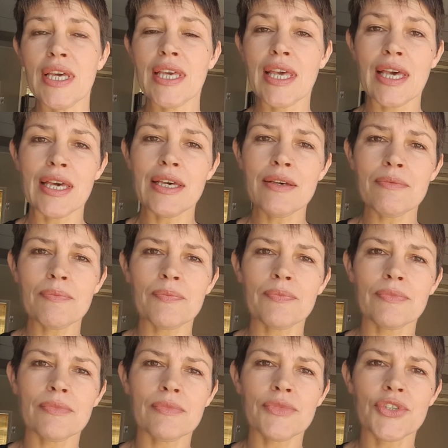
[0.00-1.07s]
year,
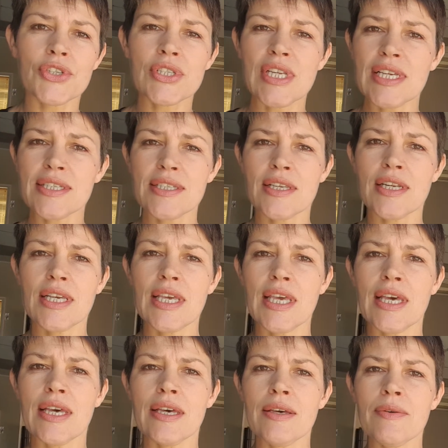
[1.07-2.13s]
just less than a
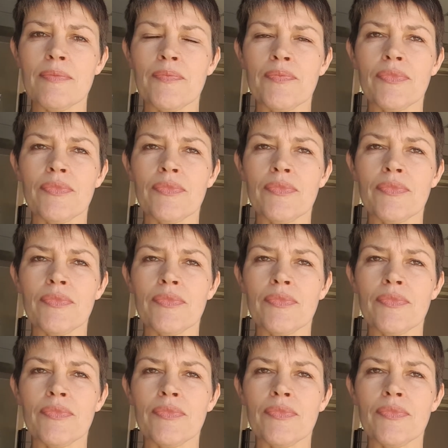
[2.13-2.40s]
year.